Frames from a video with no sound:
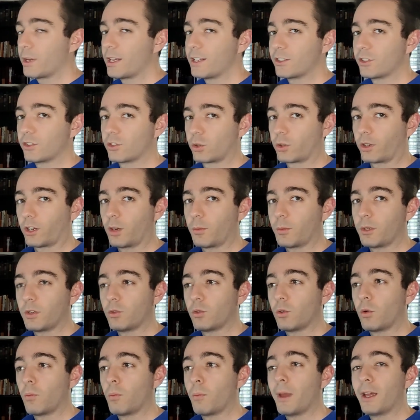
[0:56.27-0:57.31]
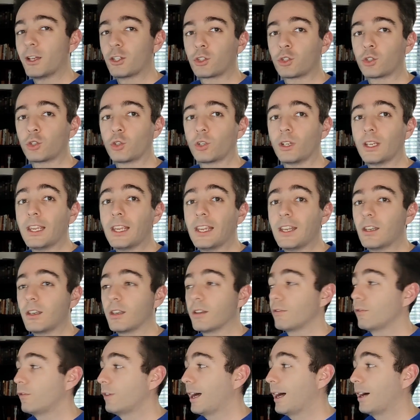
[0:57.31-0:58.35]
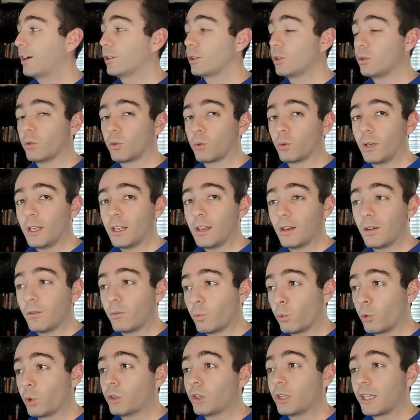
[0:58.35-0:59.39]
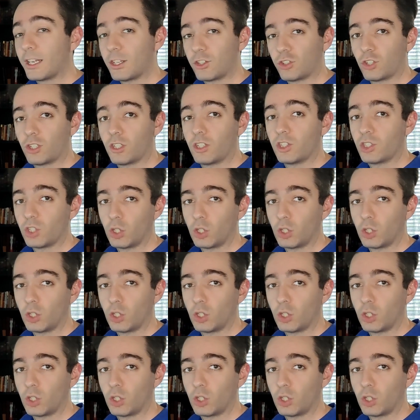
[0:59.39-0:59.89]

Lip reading: pieces are going to be measured in value in relation